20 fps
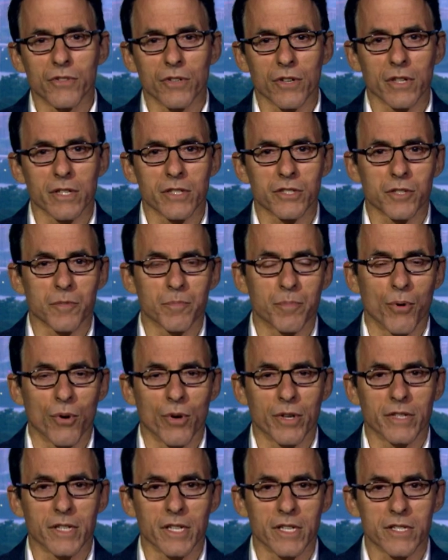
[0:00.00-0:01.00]
you're going to
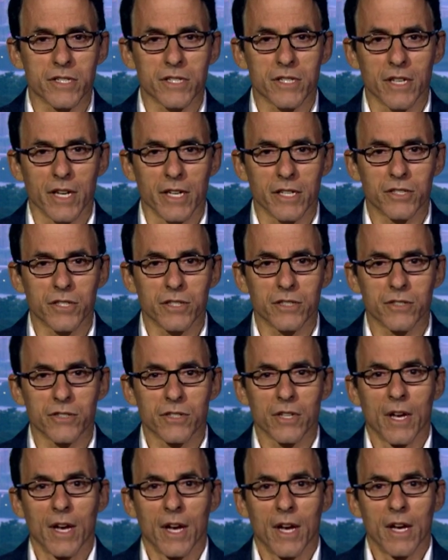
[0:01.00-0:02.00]
support these sanctions
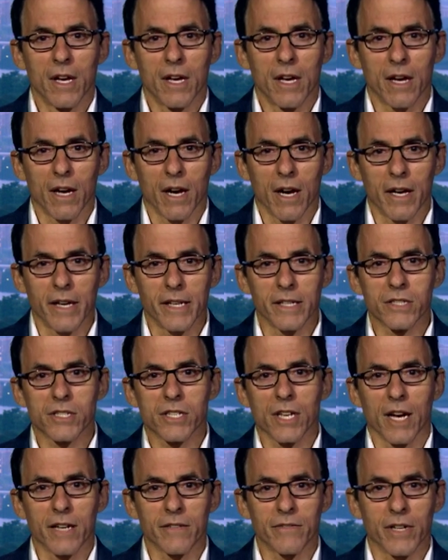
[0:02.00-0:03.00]

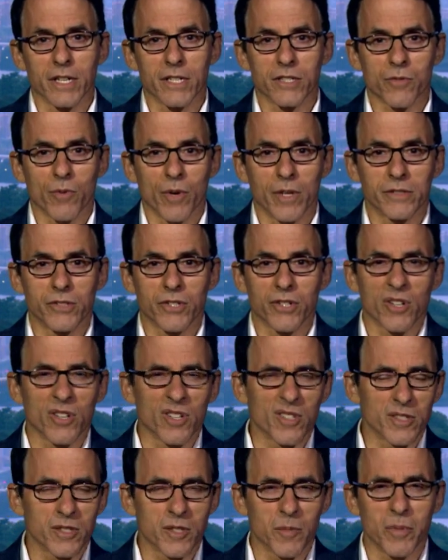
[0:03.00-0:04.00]
inside Venezuela, you're
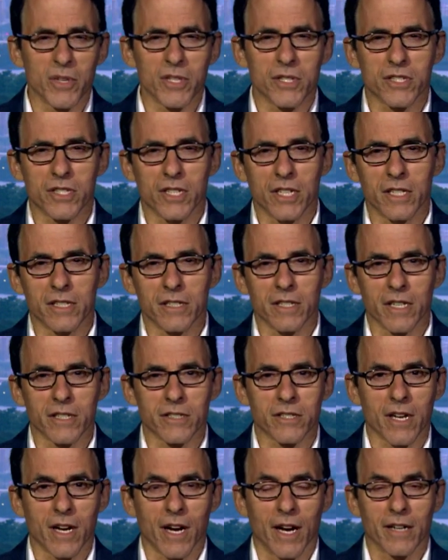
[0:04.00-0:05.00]
going to be seen
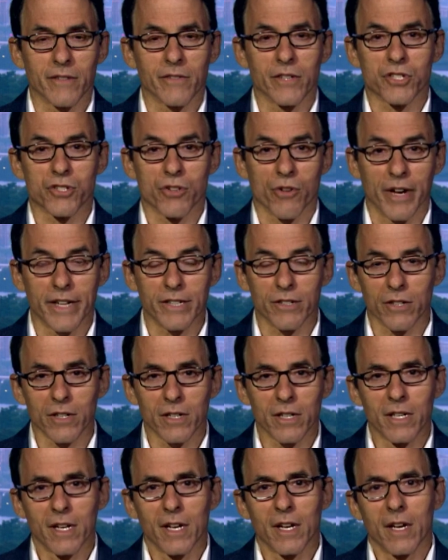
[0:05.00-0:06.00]
as kind of a
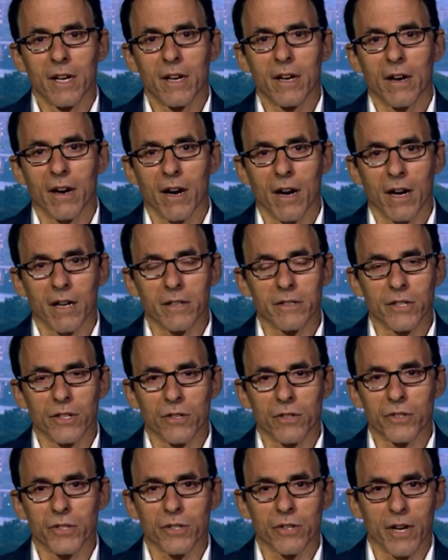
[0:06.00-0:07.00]
traitor.
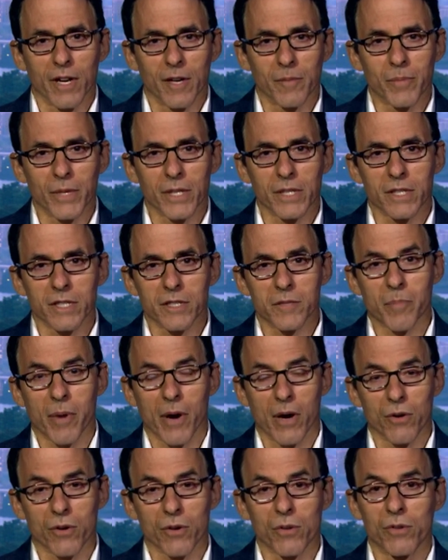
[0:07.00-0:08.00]
You're helping this
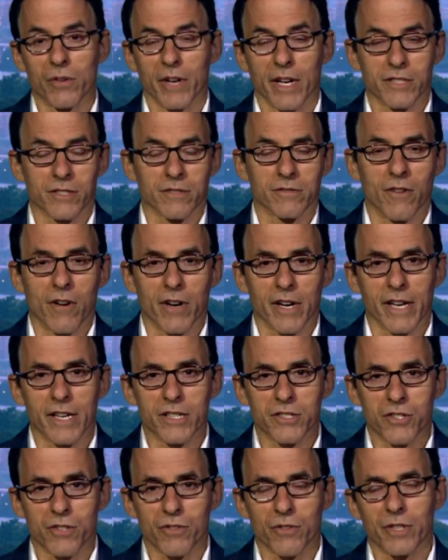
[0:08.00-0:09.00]
power who has a long
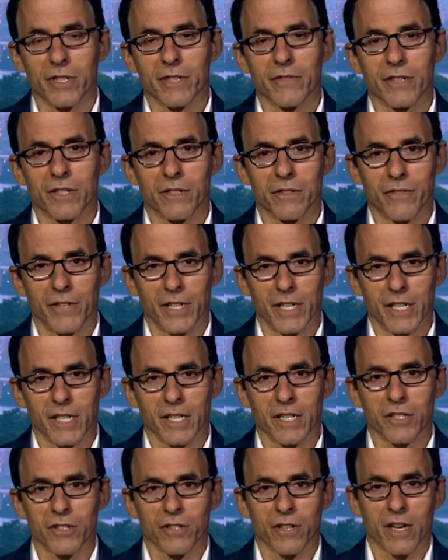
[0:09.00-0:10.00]
history of intervening
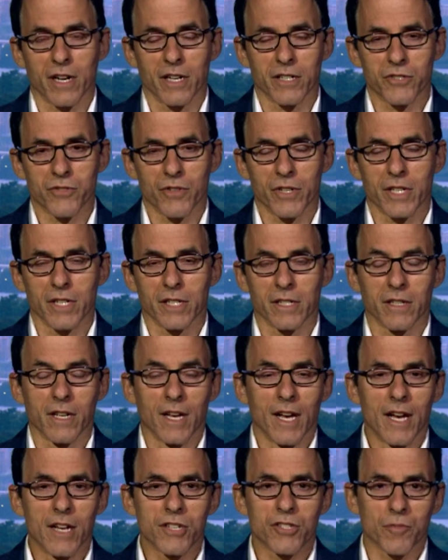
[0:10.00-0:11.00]
in your country and
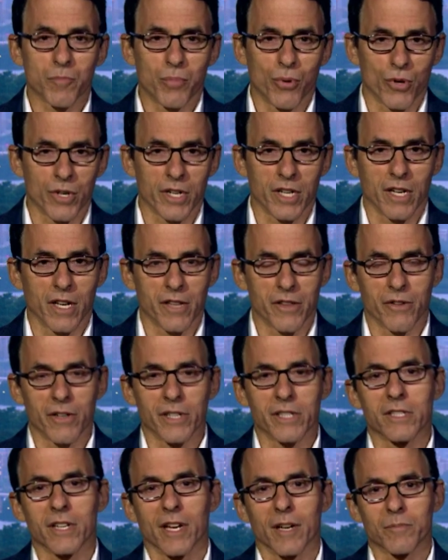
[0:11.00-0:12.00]
supported other
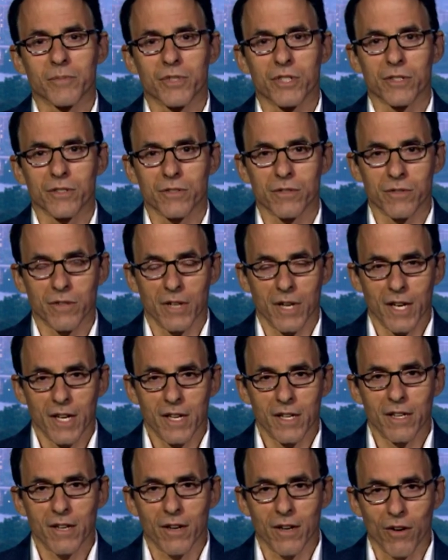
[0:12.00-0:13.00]
attempts to
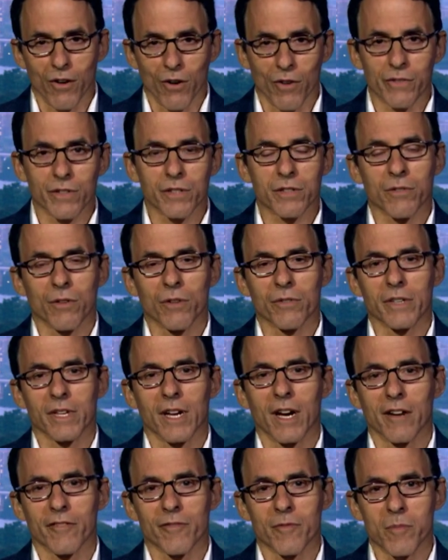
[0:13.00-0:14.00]
overthrow the
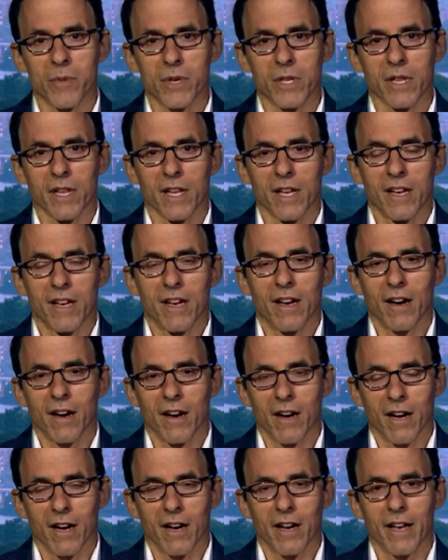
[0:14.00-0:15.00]
government.
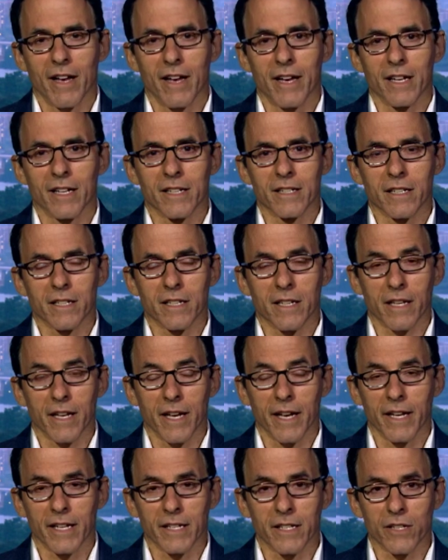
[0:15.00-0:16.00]
And
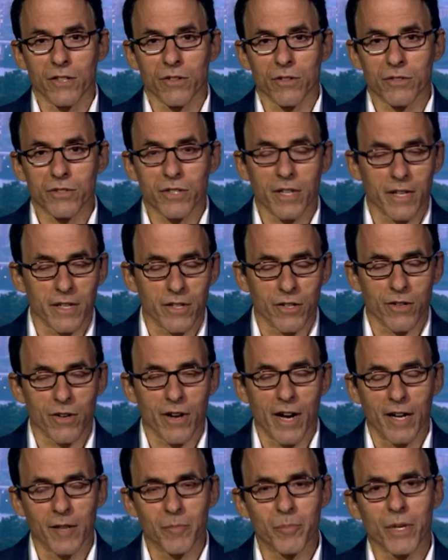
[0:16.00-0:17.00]
you're
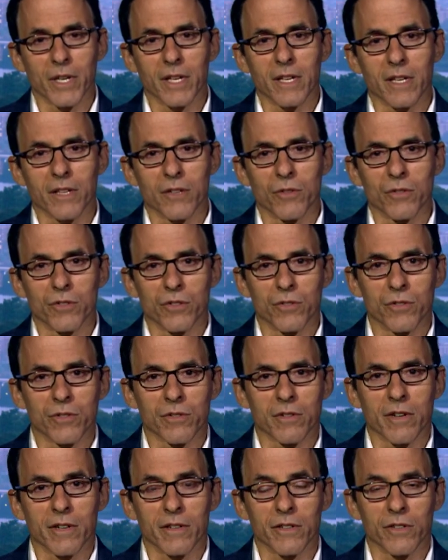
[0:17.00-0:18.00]
helping,
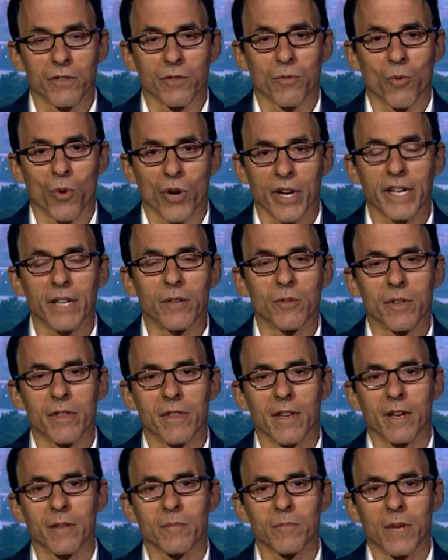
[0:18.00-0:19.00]
you're working with
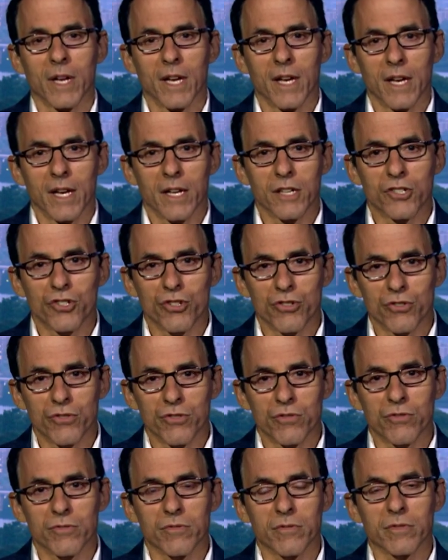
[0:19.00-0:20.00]
them
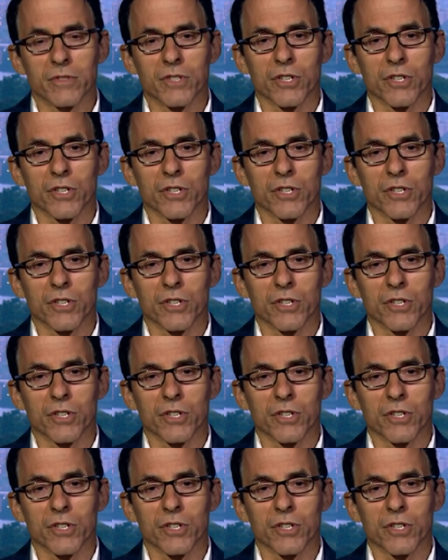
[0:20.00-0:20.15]
to